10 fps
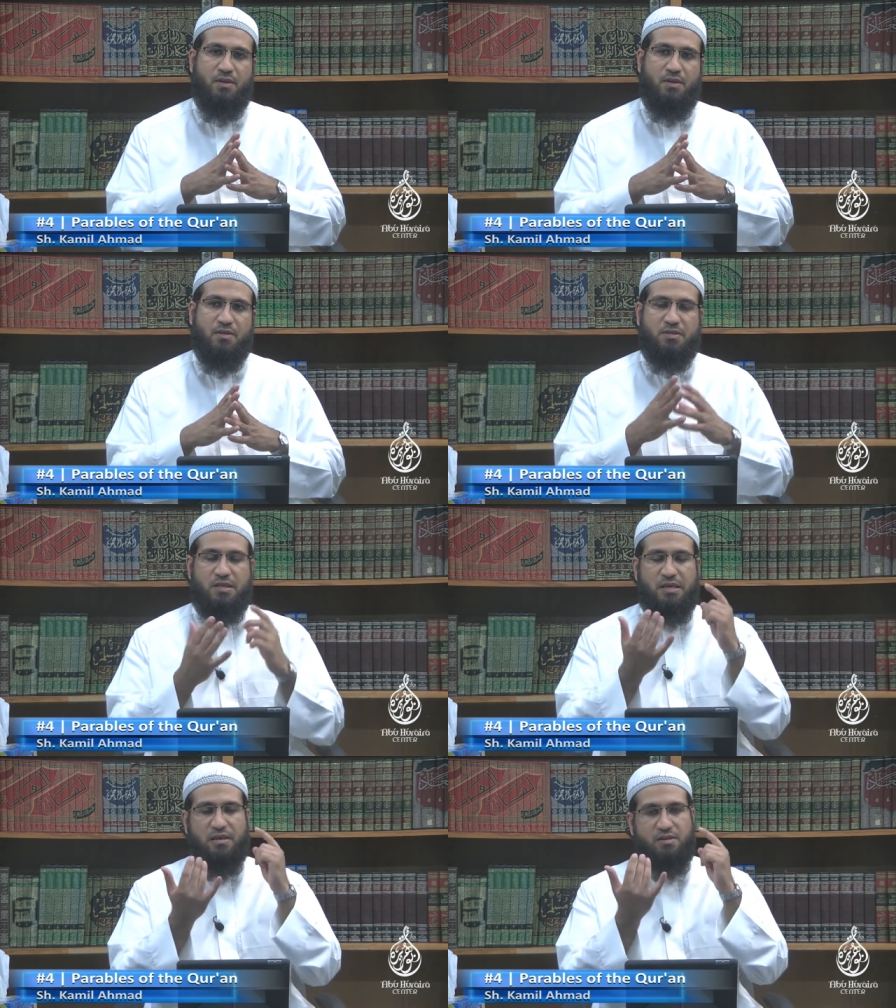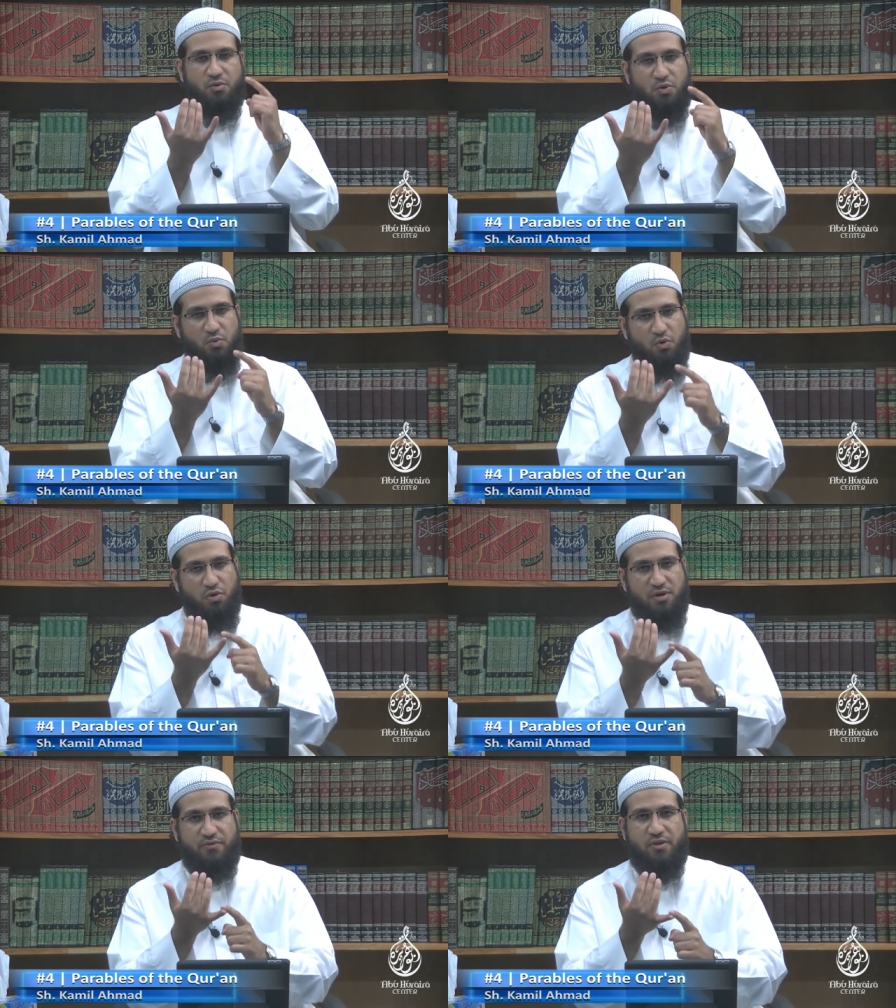seeking the
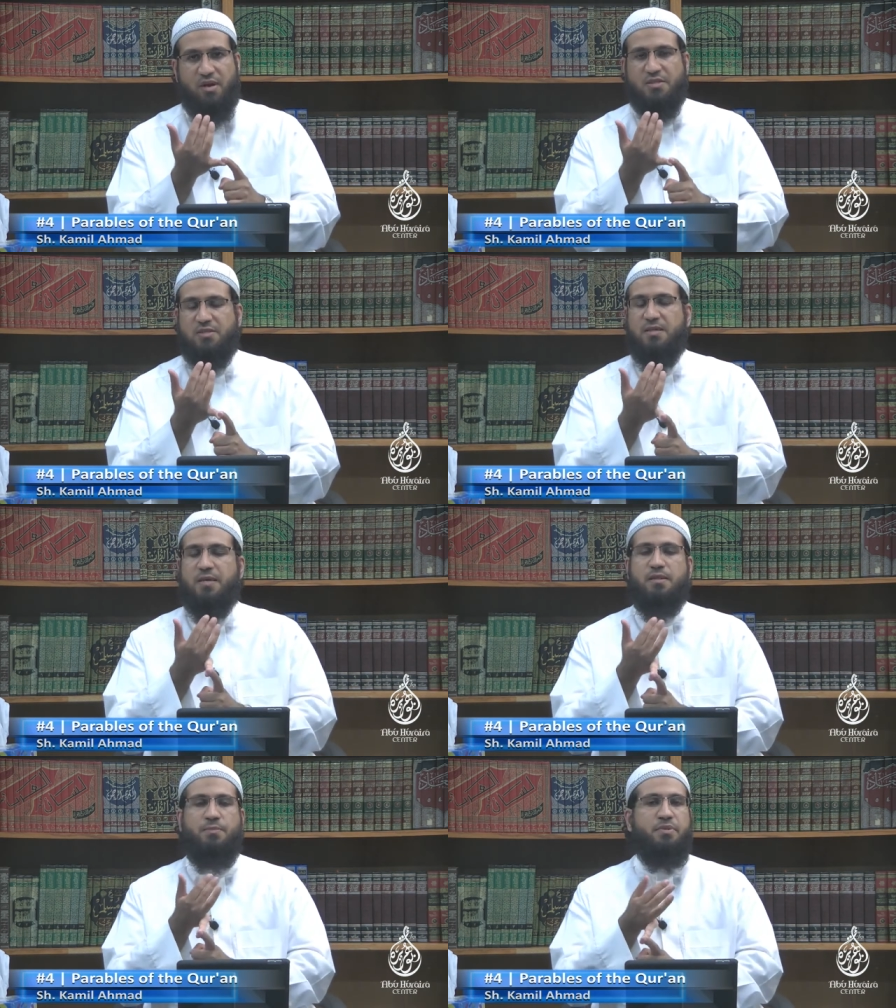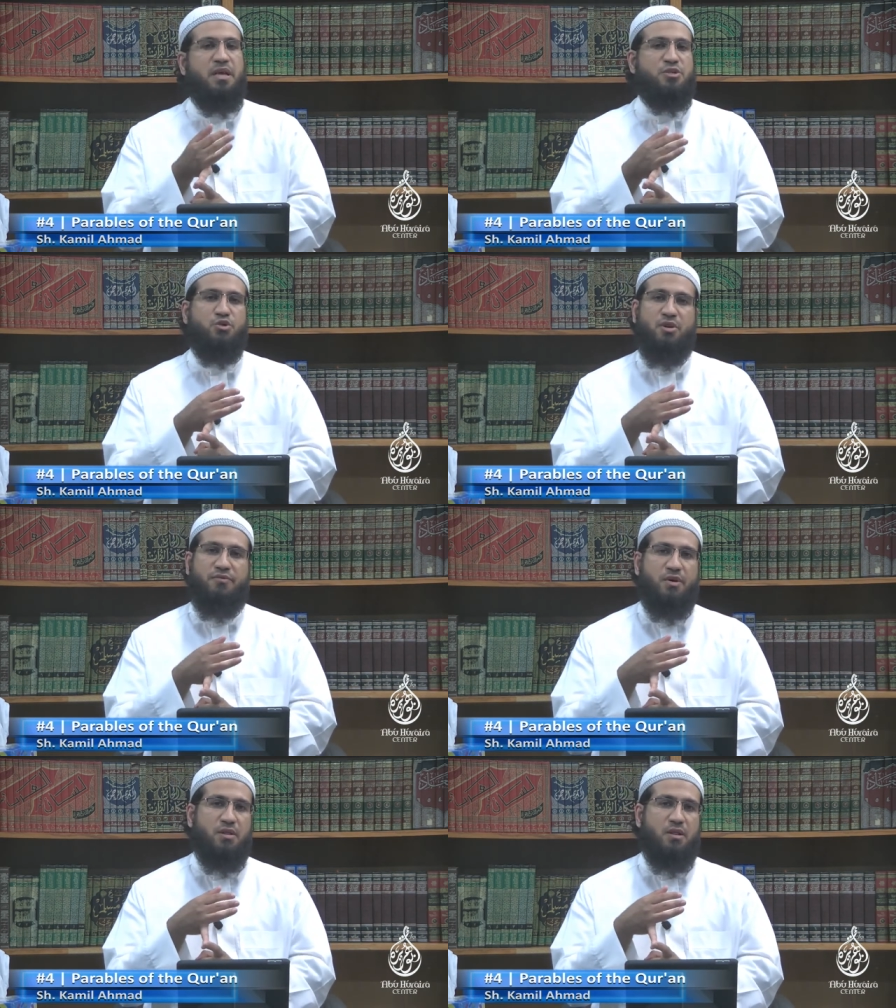reward of Allah, seeking the pleasure of
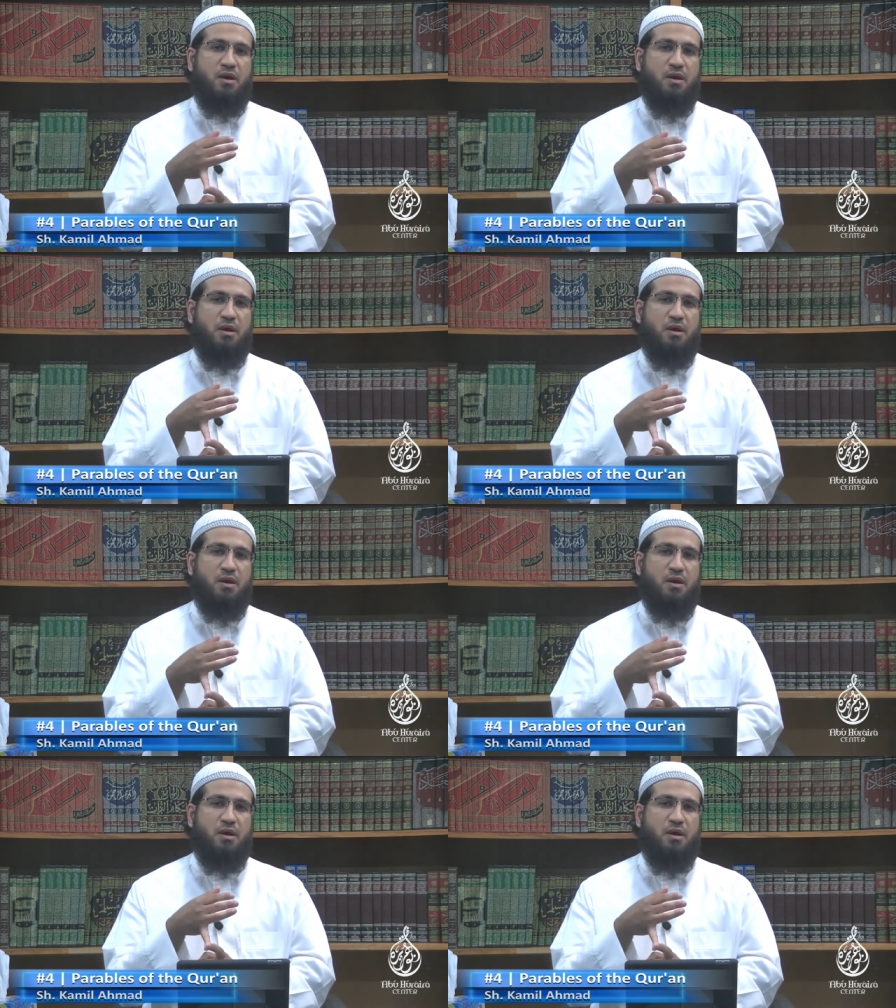Allah,